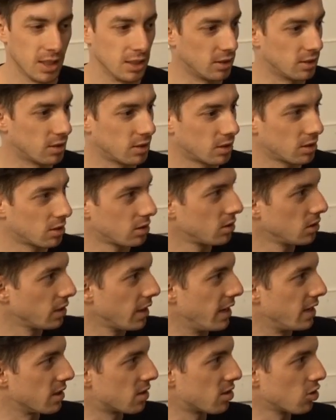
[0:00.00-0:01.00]

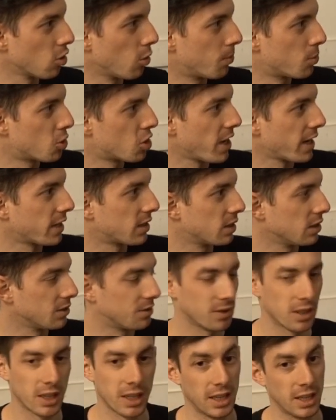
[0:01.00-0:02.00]
it's as
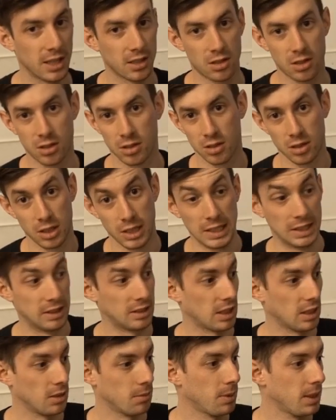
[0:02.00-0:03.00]
objective as
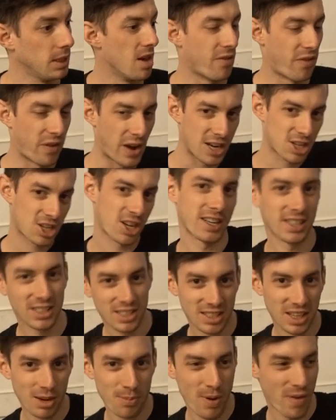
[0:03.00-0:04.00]
it can be. Flashlight
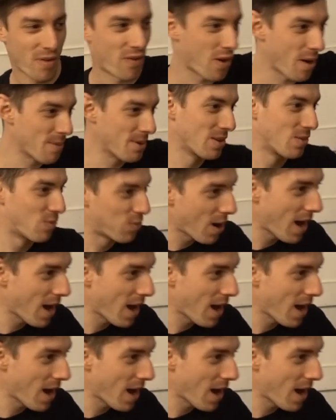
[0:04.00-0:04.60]
is still performing